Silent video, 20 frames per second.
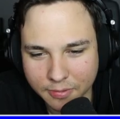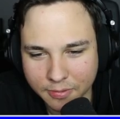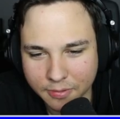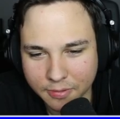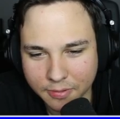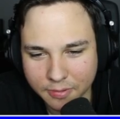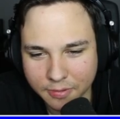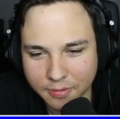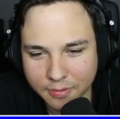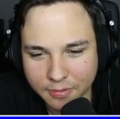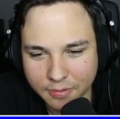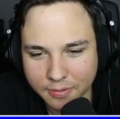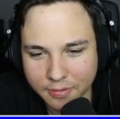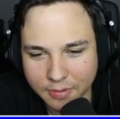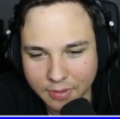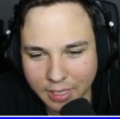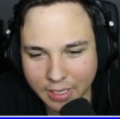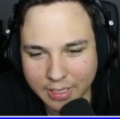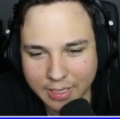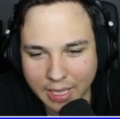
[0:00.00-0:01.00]
Just get out.
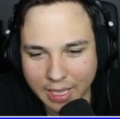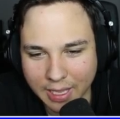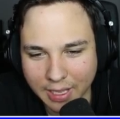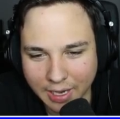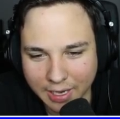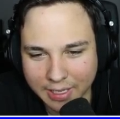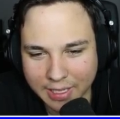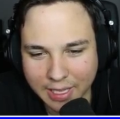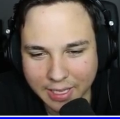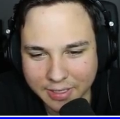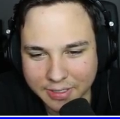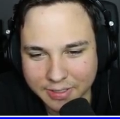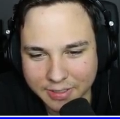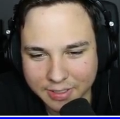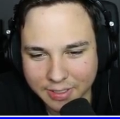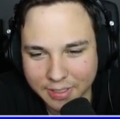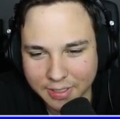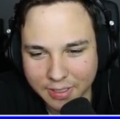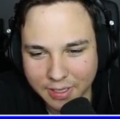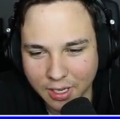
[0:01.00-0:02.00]
I can't. I can't just
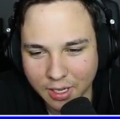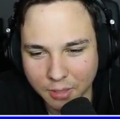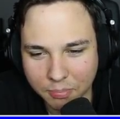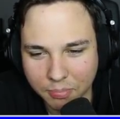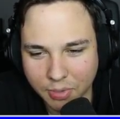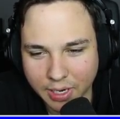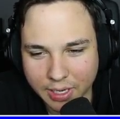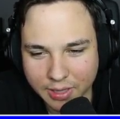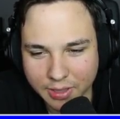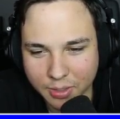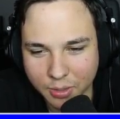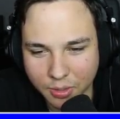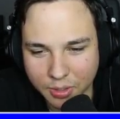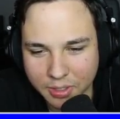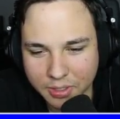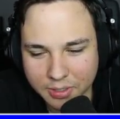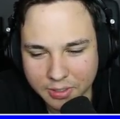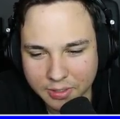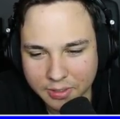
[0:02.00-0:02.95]
get out. I'm breaking the door.